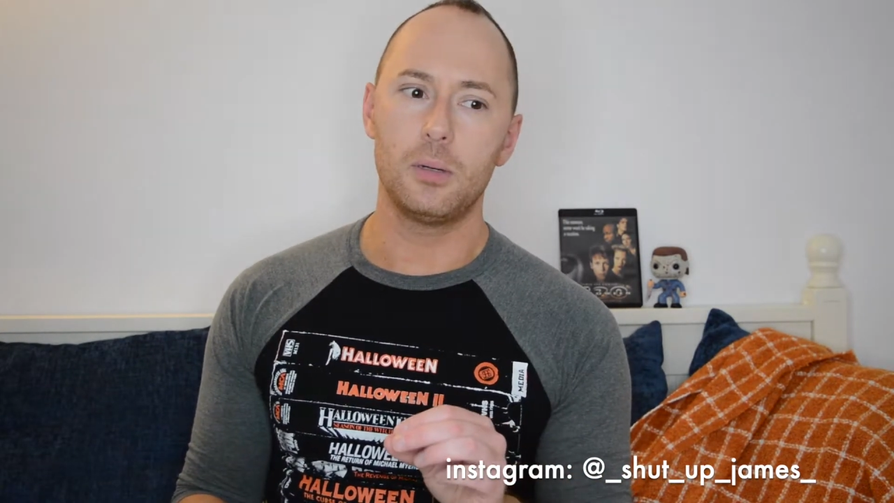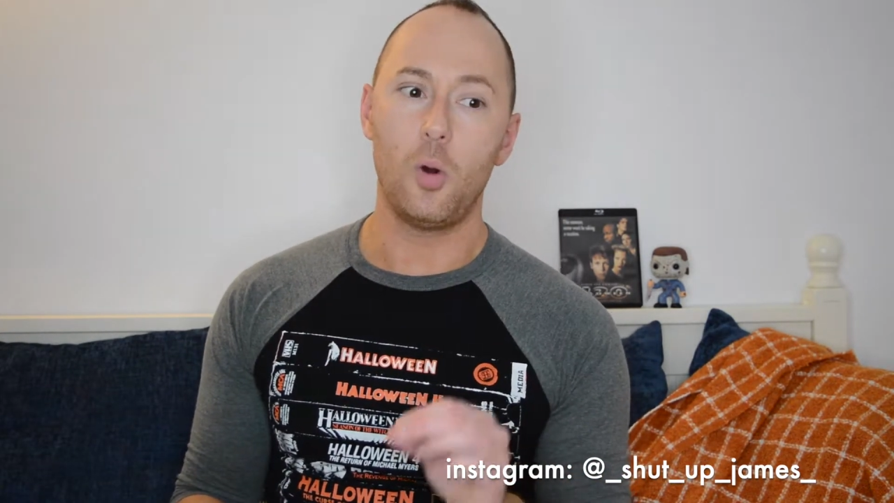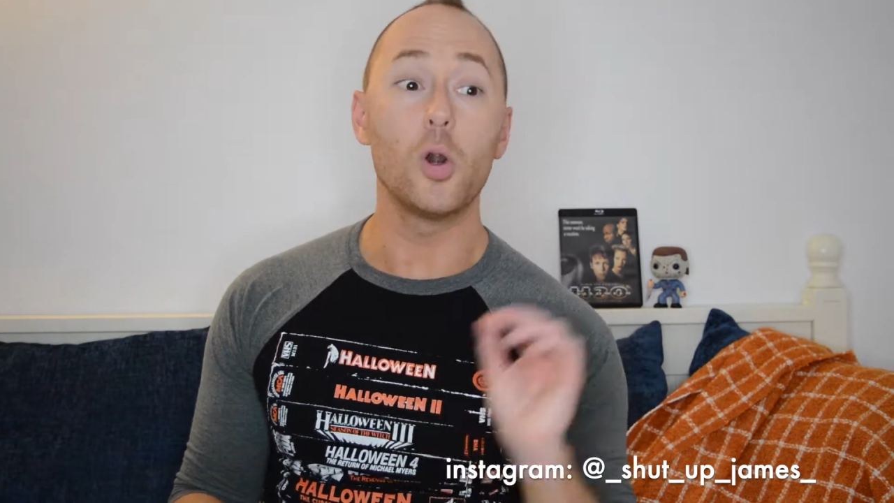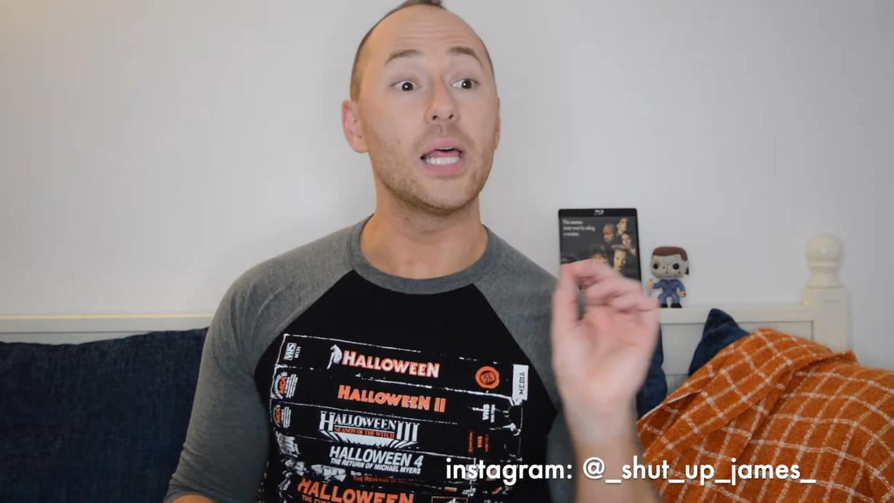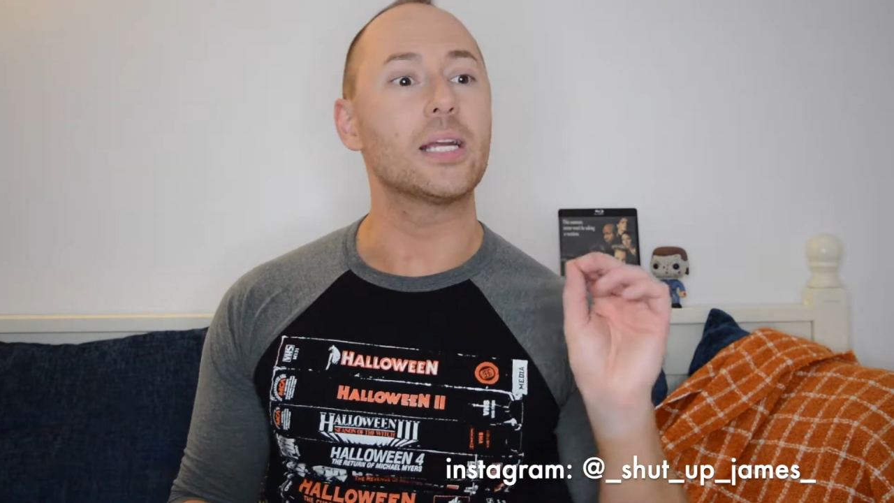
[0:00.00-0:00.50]

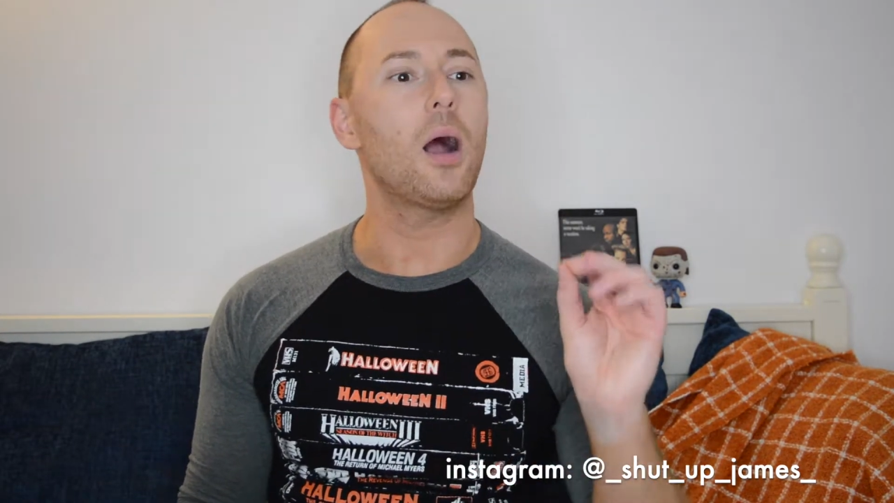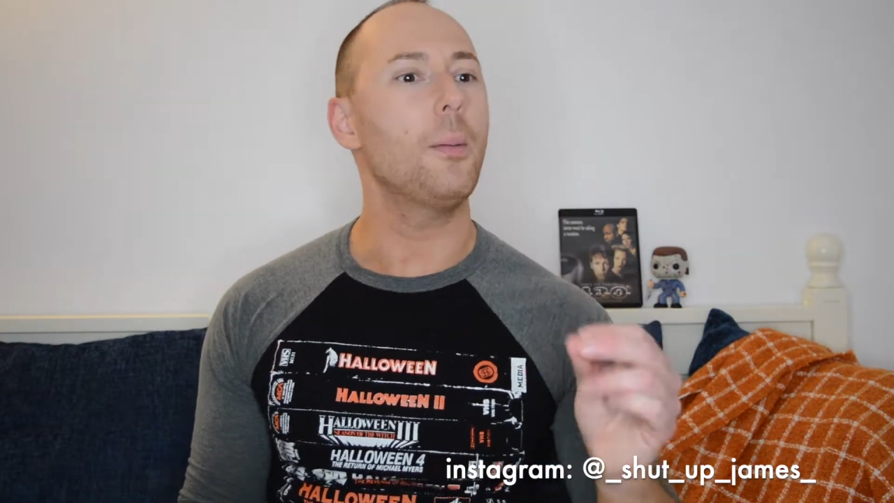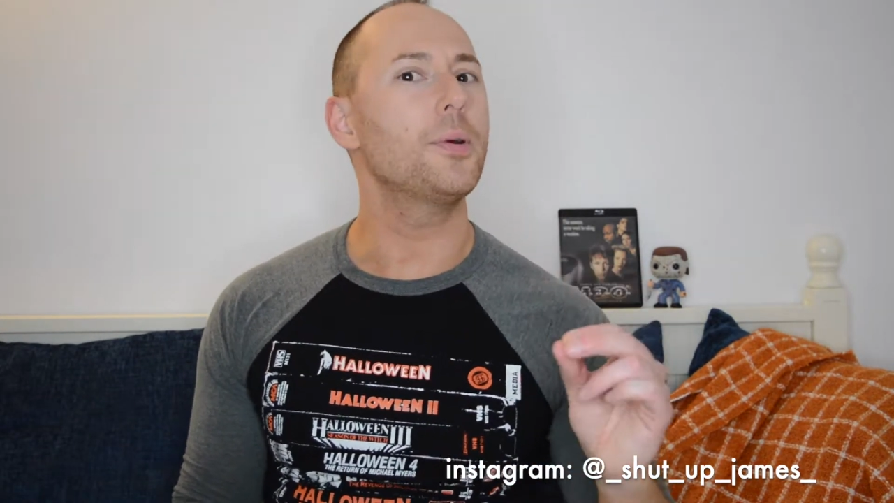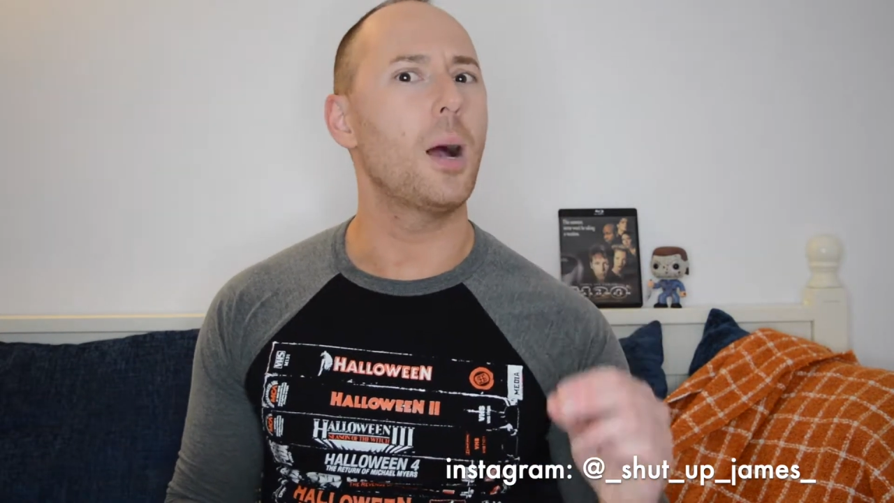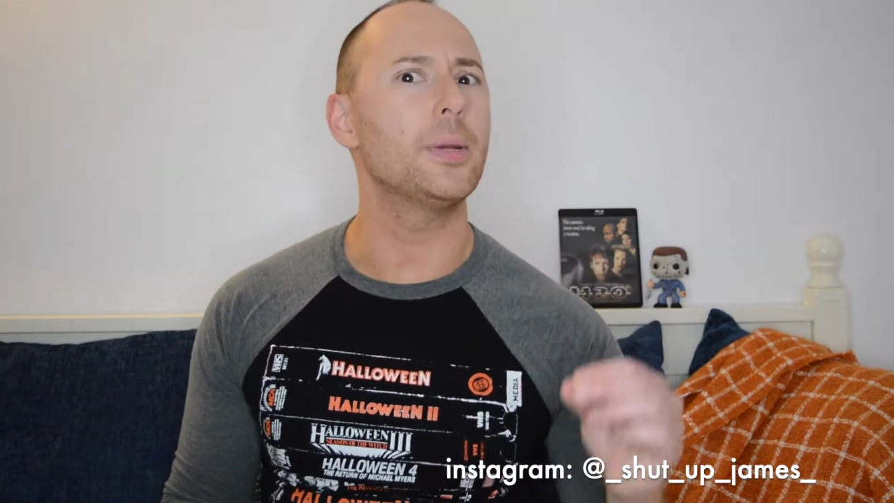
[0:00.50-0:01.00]
or like
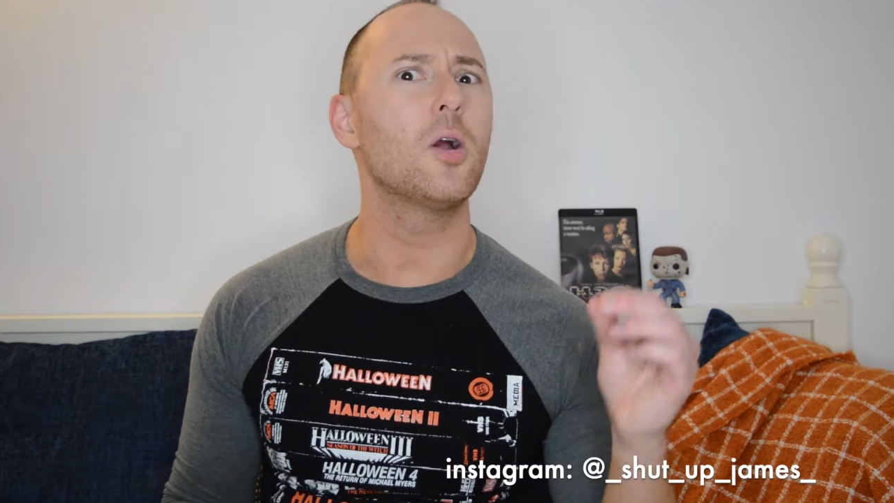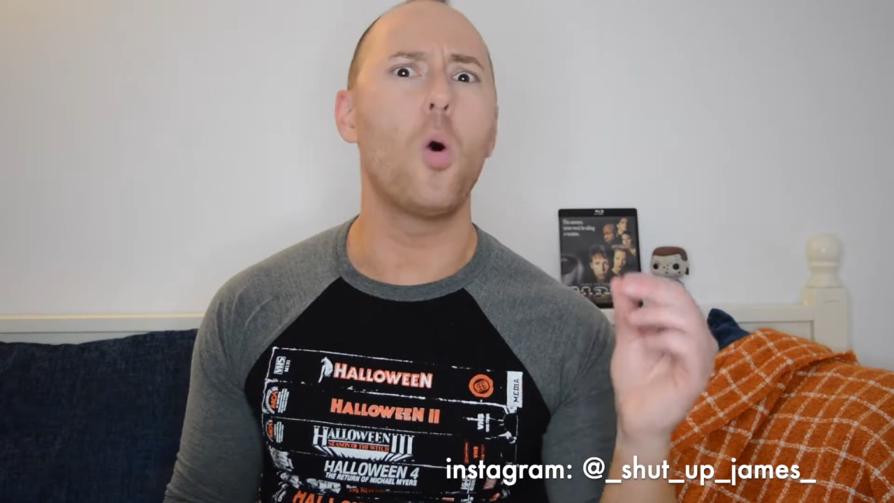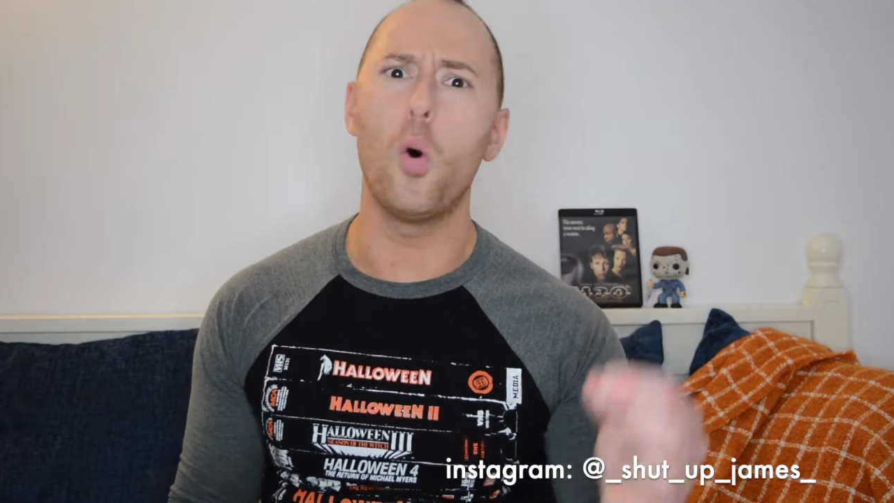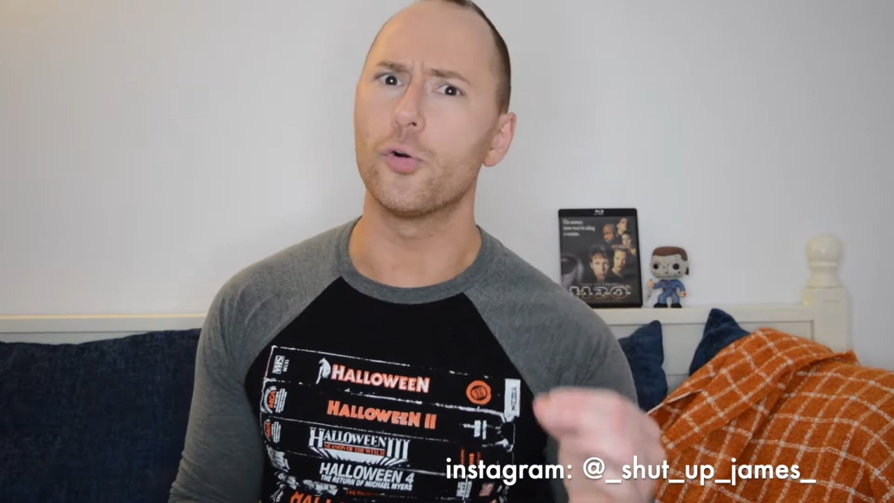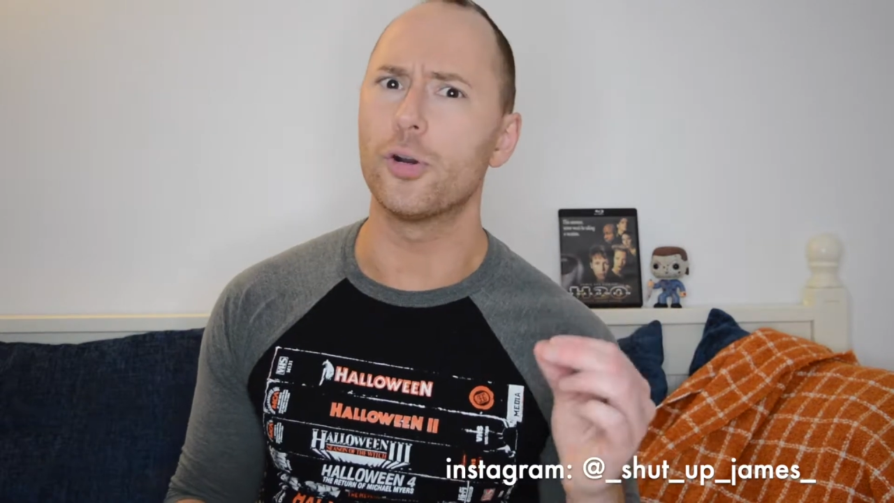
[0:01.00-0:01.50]

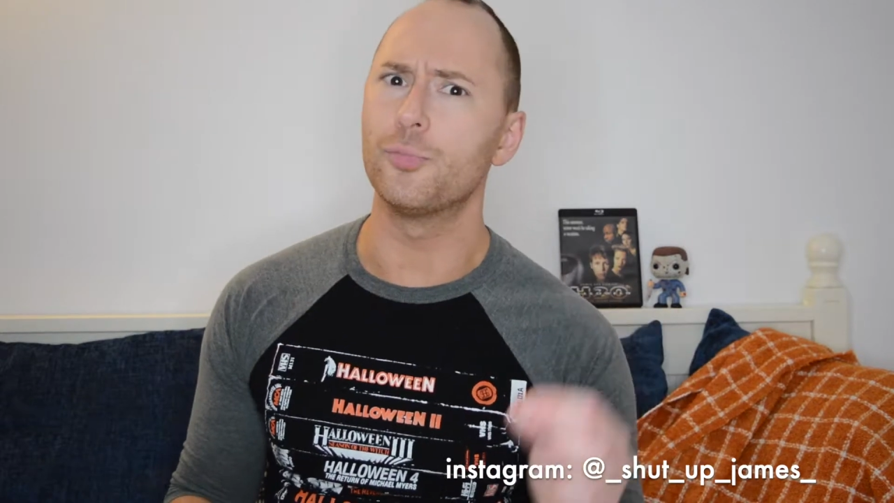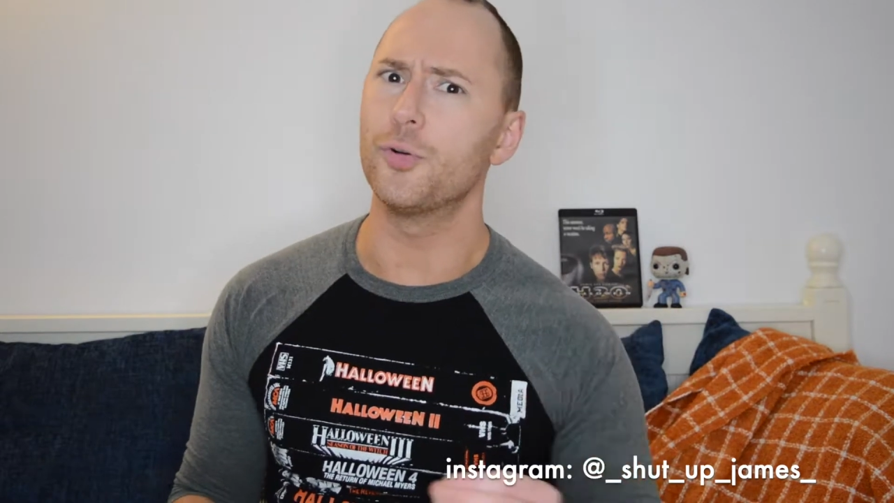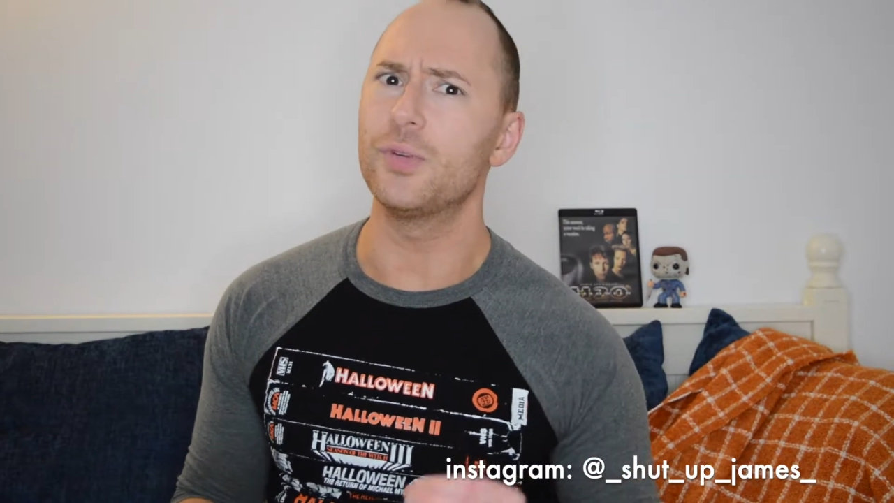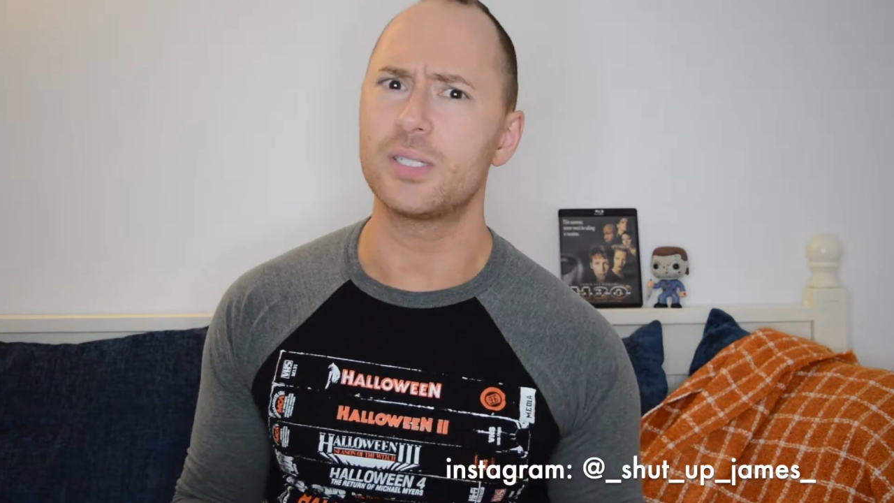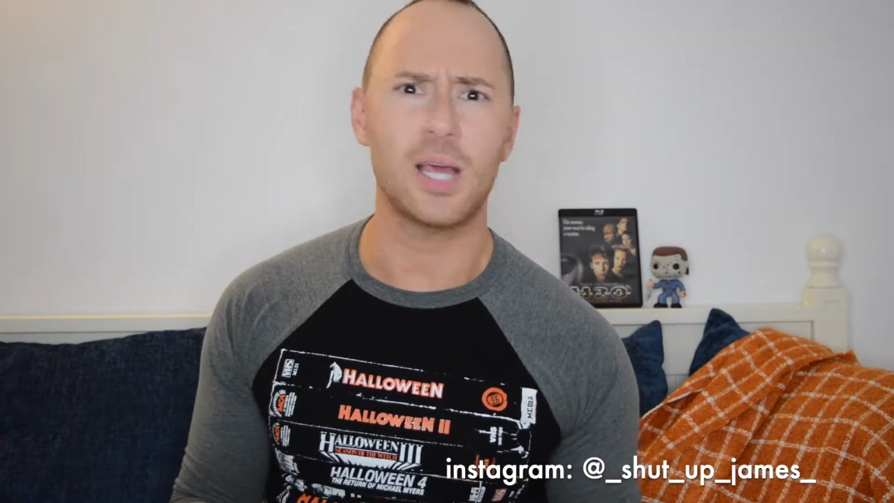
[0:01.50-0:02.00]

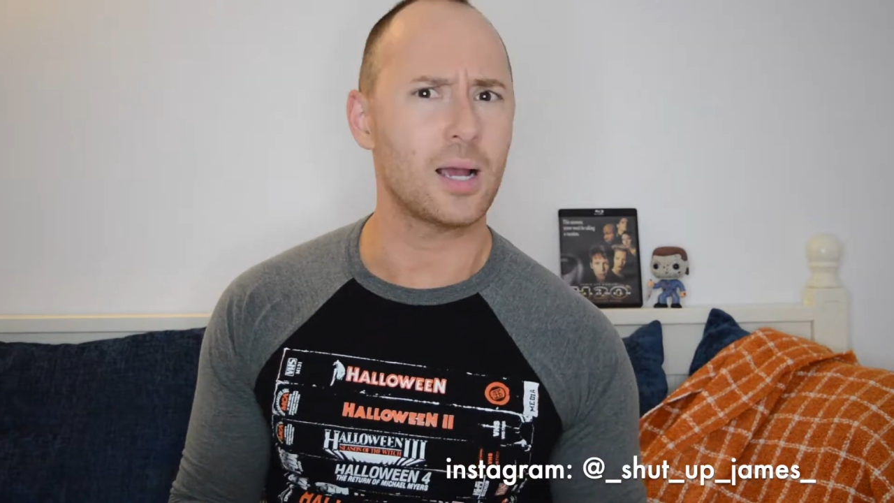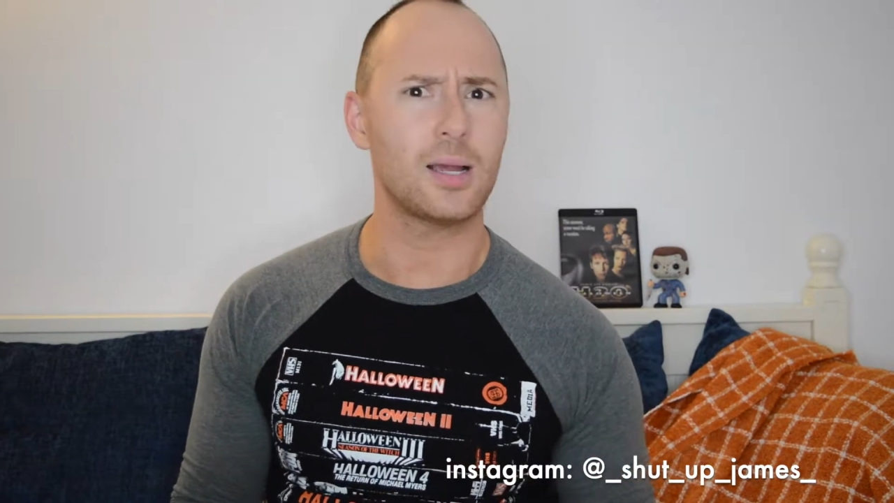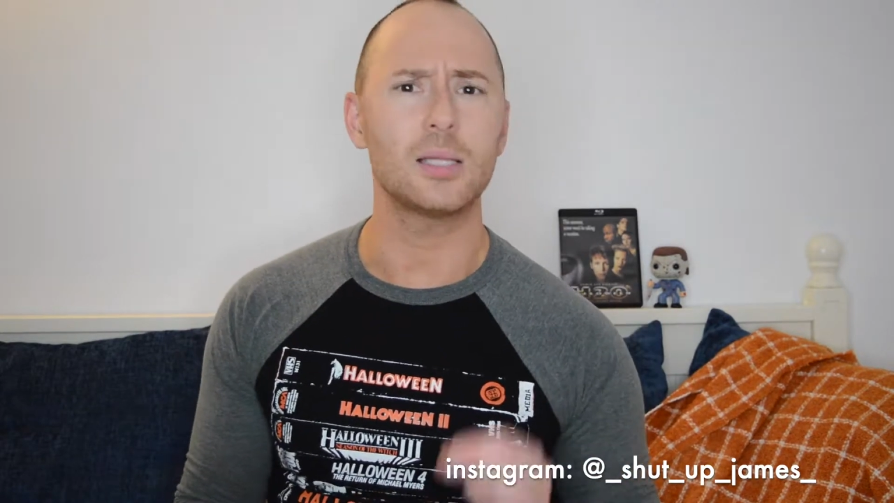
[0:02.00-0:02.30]
UpcomingHorrorMovies.com.